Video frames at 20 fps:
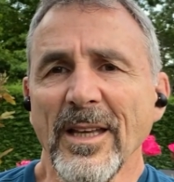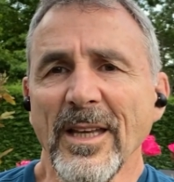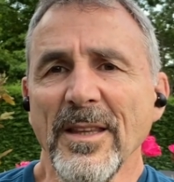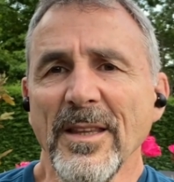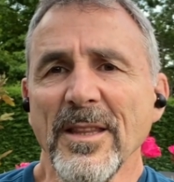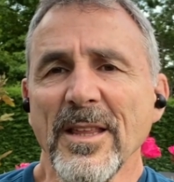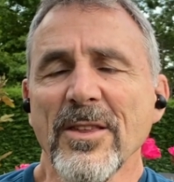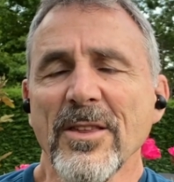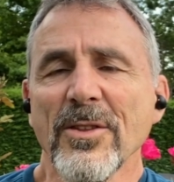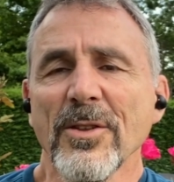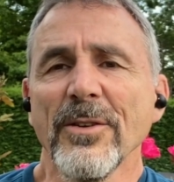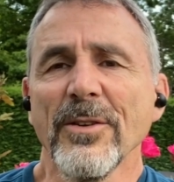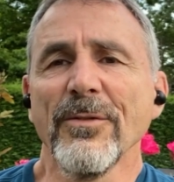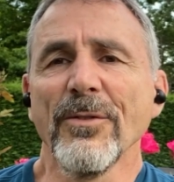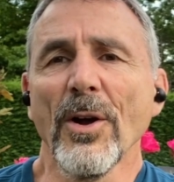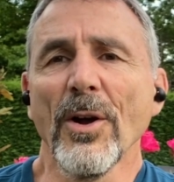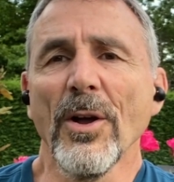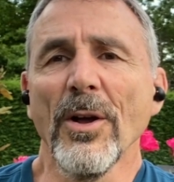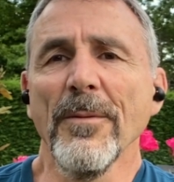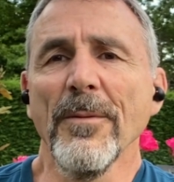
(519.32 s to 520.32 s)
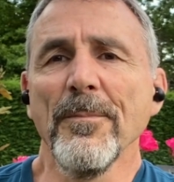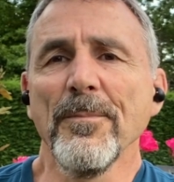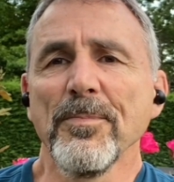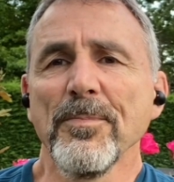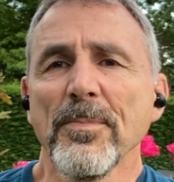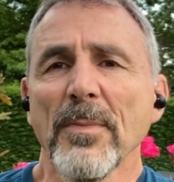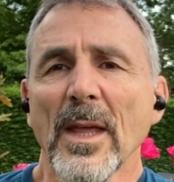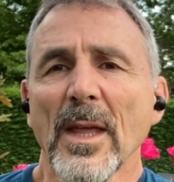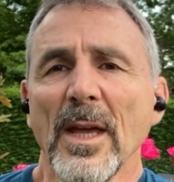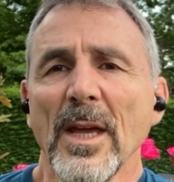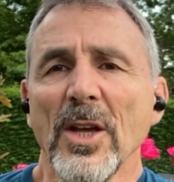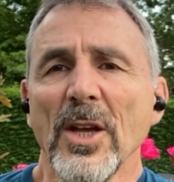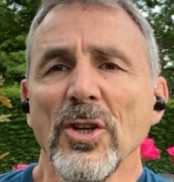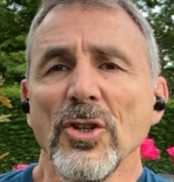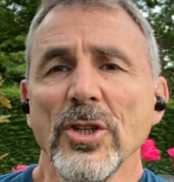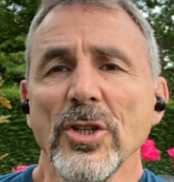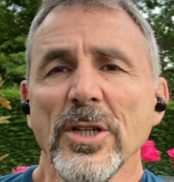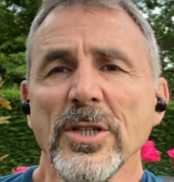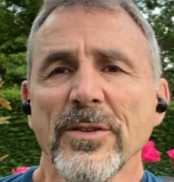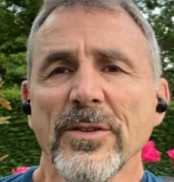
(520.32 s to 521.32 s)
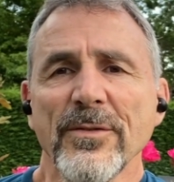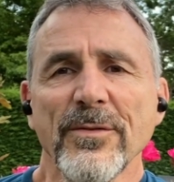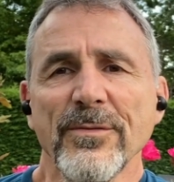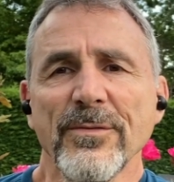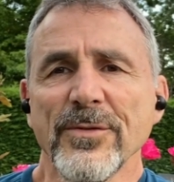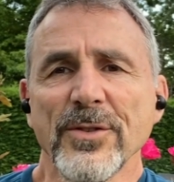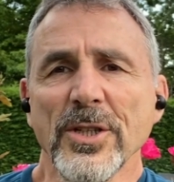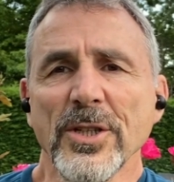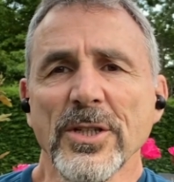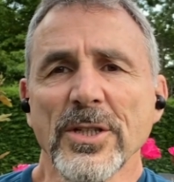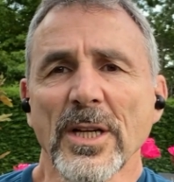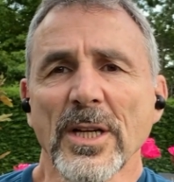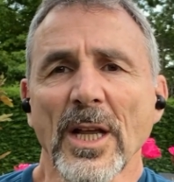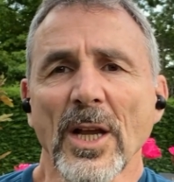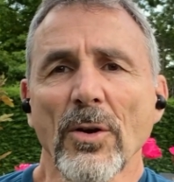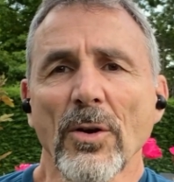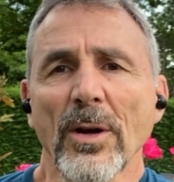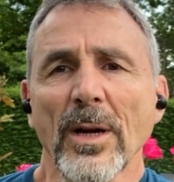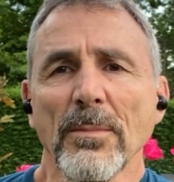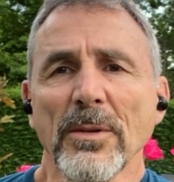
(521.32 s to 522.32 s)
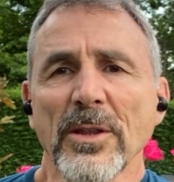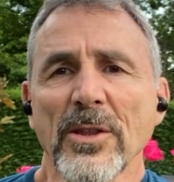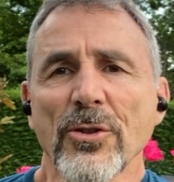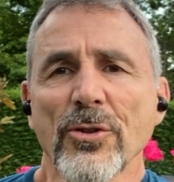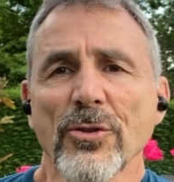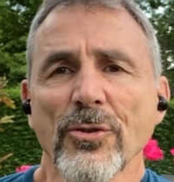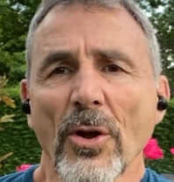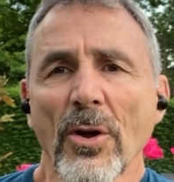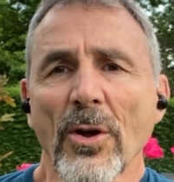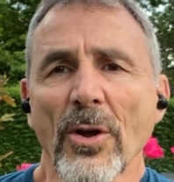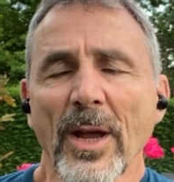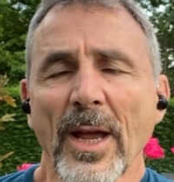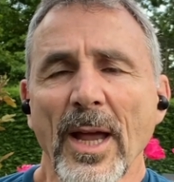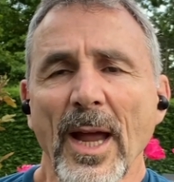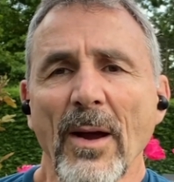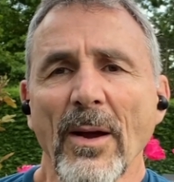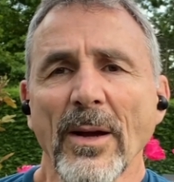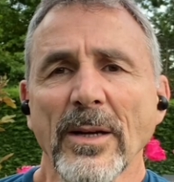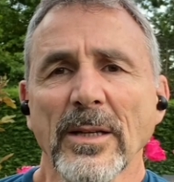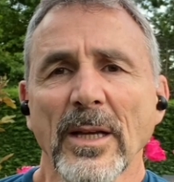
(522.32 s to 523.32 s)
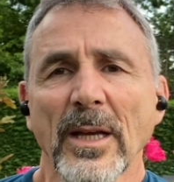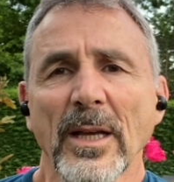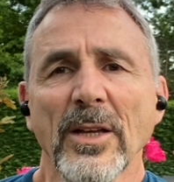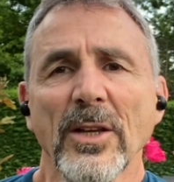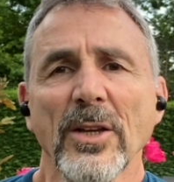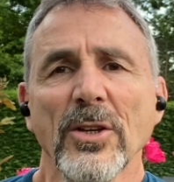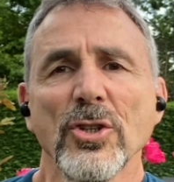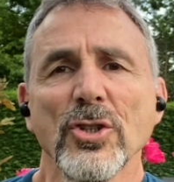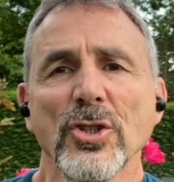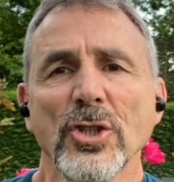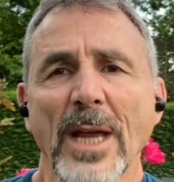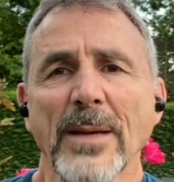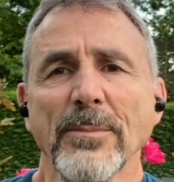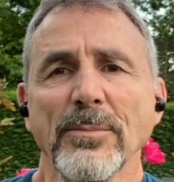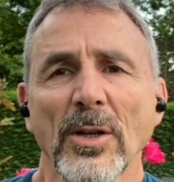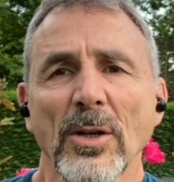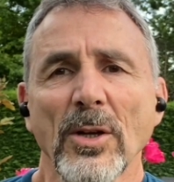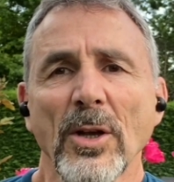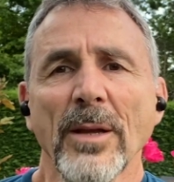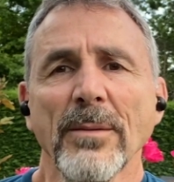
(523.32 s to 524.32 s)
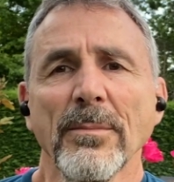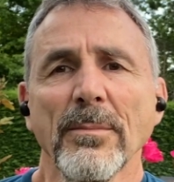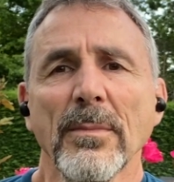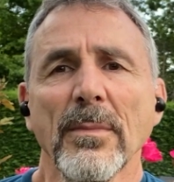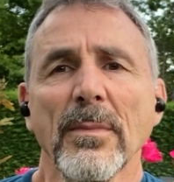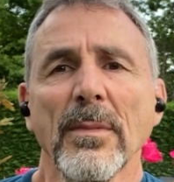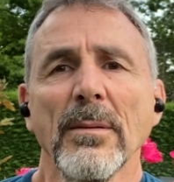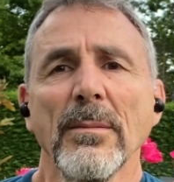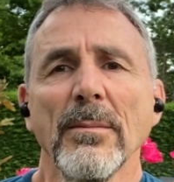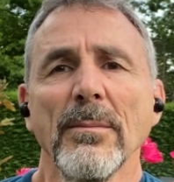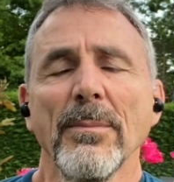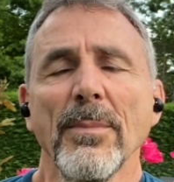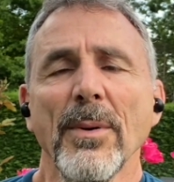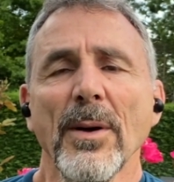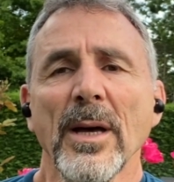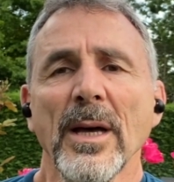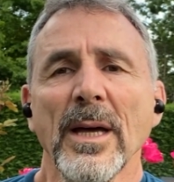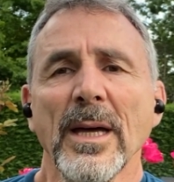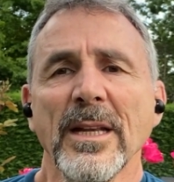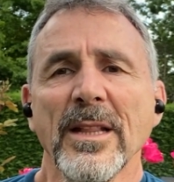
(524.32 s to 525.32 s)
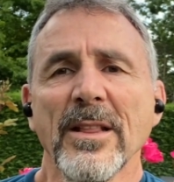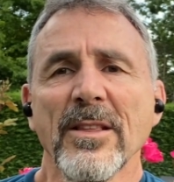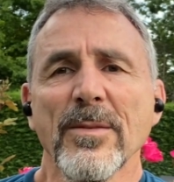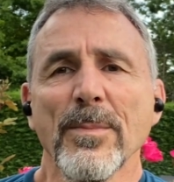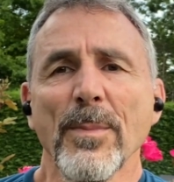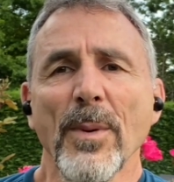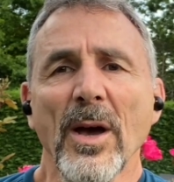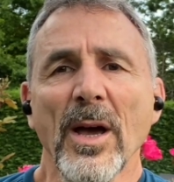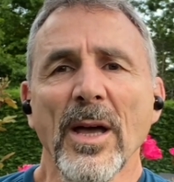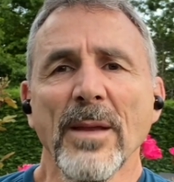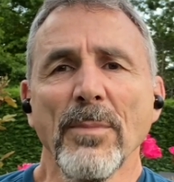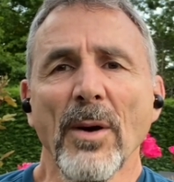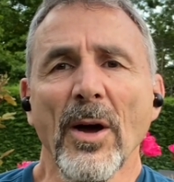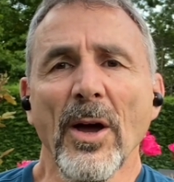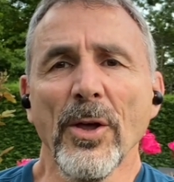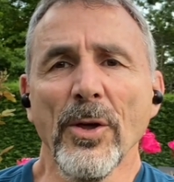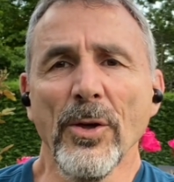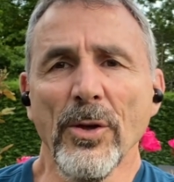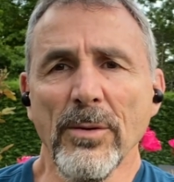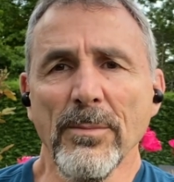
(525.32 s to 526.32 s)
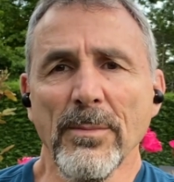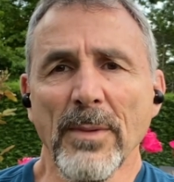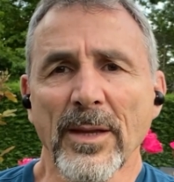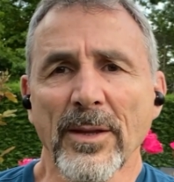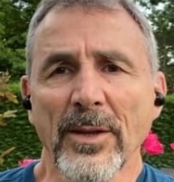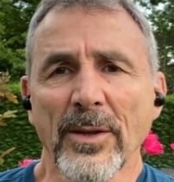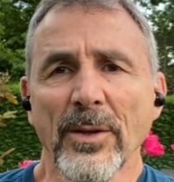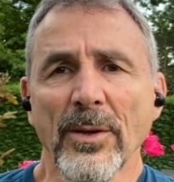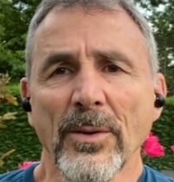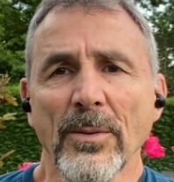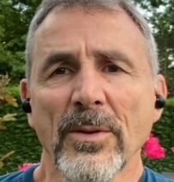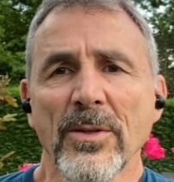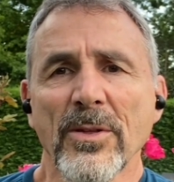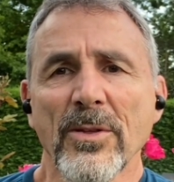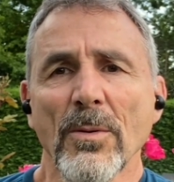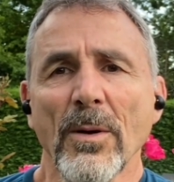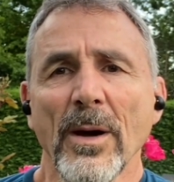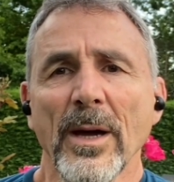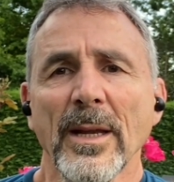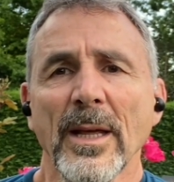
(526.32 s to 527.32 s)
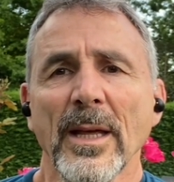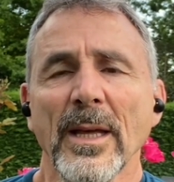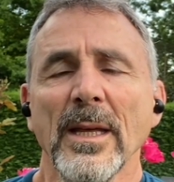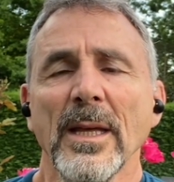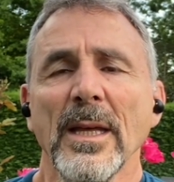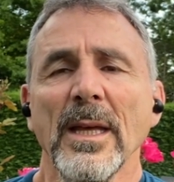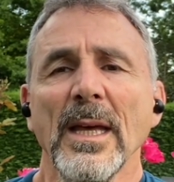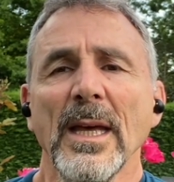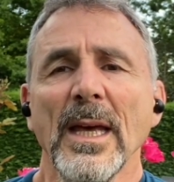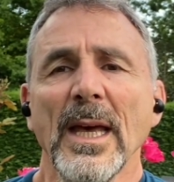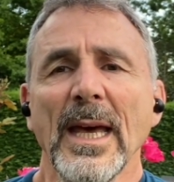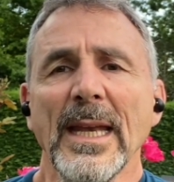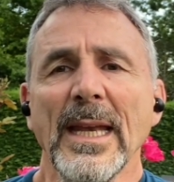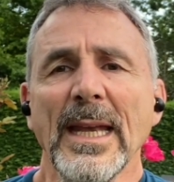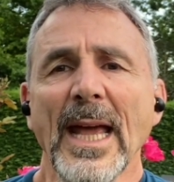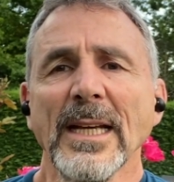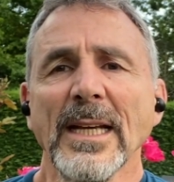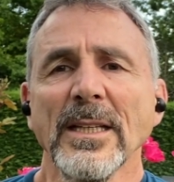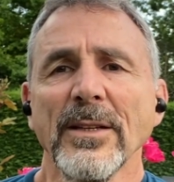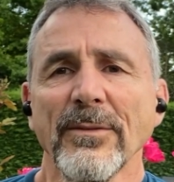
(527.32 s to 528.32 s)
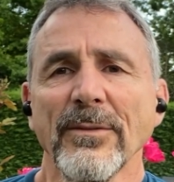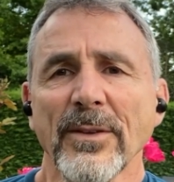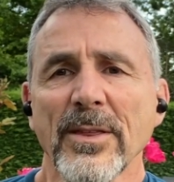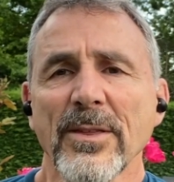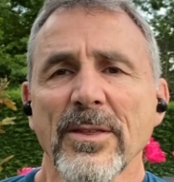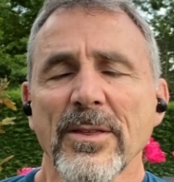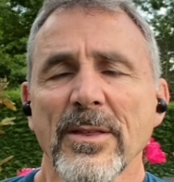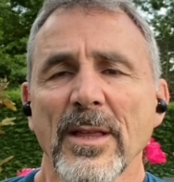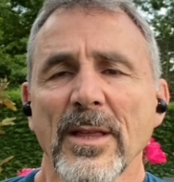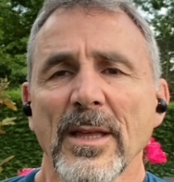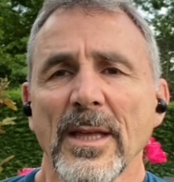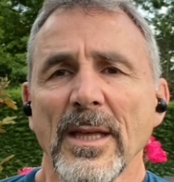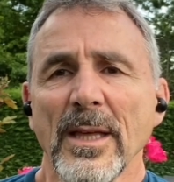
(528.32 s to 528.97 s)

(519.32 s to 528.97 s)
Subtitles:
in this sort of role, she's an incredibly strong character, shaped a lot by and inspired by her mother, who was quite an activist.